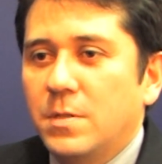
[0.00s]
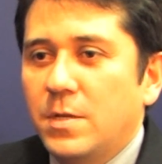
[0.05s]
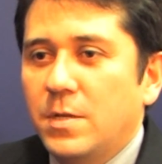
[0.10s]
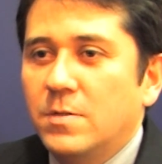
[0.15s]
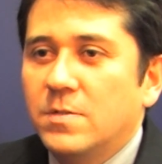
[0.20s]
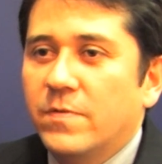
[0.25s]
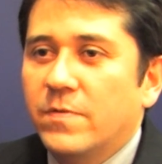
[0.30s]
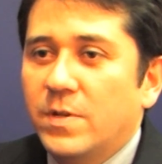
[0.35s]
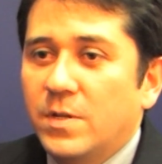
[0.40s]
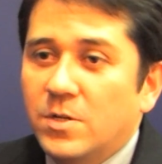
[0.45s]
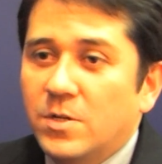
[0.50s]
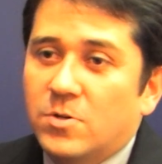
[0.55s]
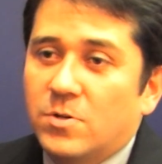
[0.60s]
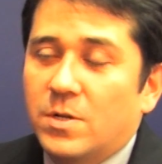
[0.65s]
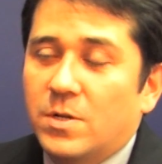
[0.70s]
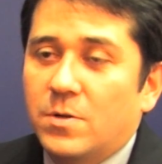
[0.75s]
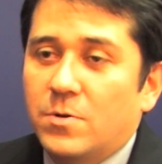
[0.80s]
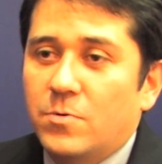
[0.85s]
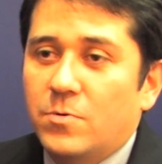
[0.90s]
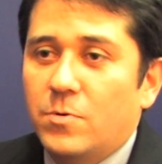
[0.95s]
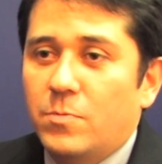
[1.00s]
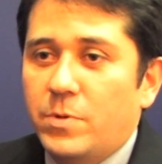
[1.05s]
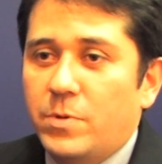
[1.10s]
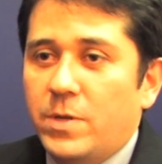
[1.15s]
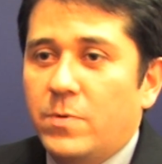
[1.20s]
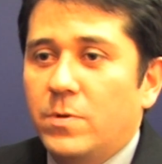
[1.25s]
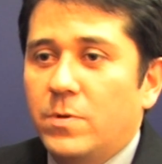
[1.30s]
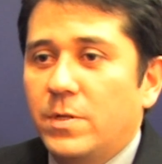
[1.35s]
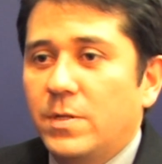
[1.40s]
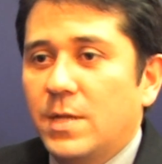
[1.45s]
leaders of industry who will
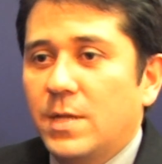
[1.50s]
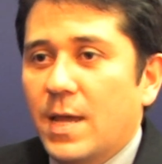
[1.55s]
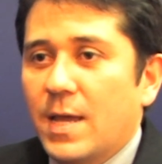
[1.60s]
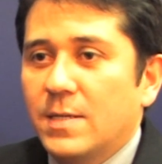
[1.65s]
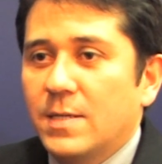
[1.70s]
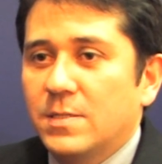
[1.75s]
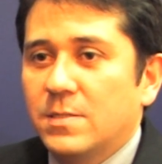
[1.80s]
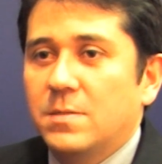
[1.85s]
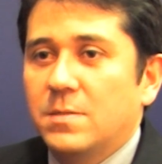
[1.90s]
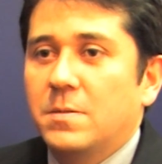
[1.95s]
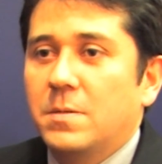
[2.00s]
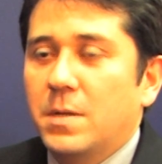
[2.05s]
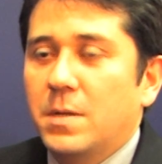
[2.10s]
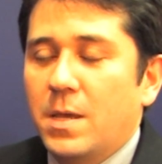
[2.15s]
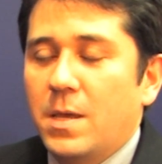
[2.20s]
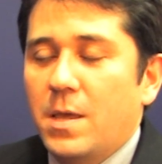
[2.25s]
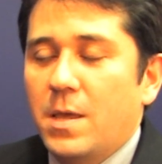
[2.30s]
be really tasked in